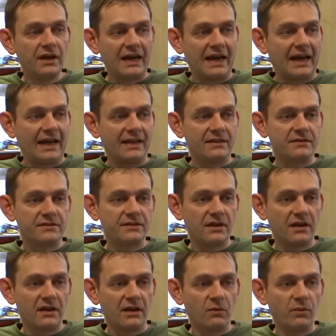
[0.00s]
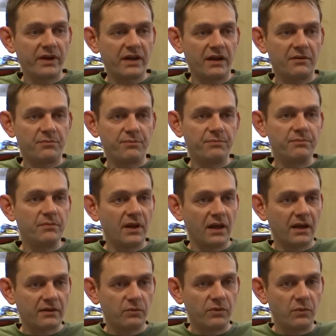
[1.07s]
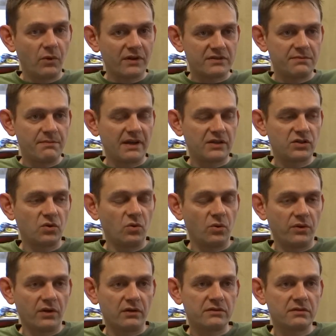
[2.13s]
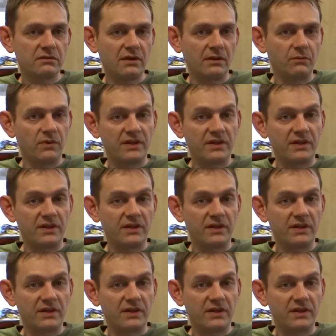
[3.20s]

and uh, we're kind of like we want to make sure that uh,